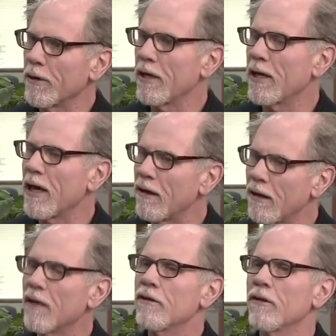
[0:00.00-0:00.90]
He got
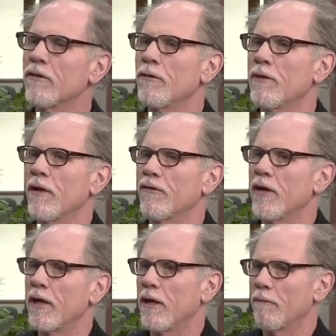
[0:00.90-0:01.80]
elected in
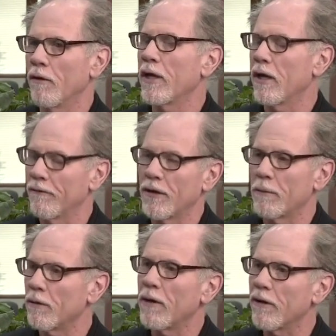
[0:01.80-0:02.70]
2008, running on a very
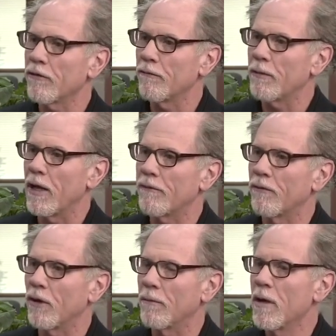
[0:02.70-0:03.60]
progressive
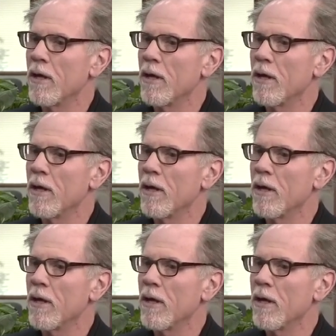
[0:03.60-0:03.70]
platform,